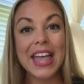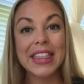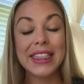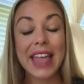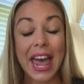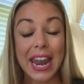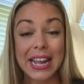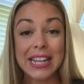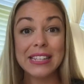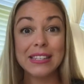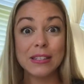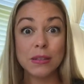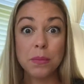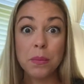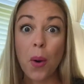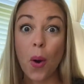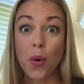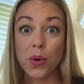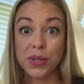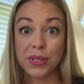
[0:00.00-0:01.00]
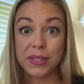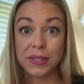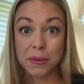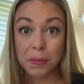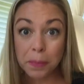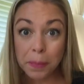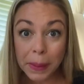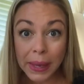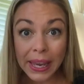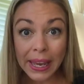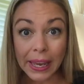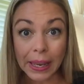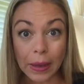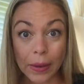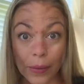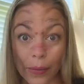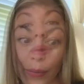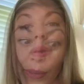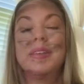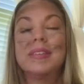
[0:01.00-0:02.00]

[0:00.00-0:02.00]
that it's supposed to be.